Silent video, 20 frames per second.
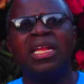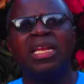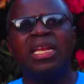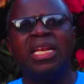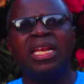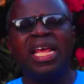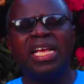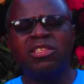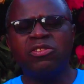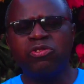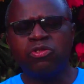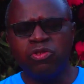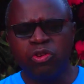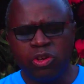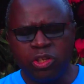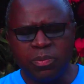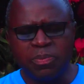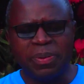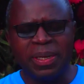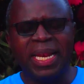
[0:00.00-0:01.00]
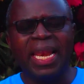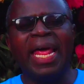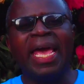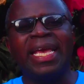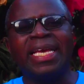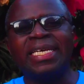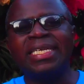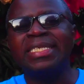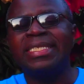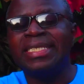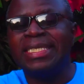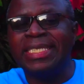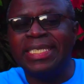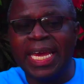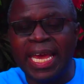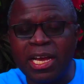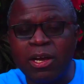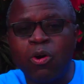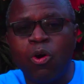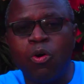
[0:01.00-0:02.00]
Let's not be like
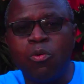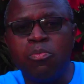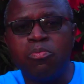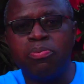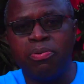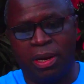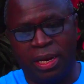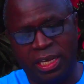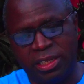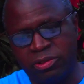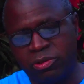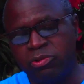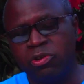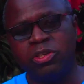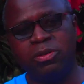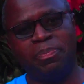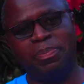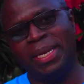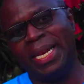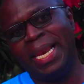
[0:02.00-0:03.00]
Jacob. Let's not be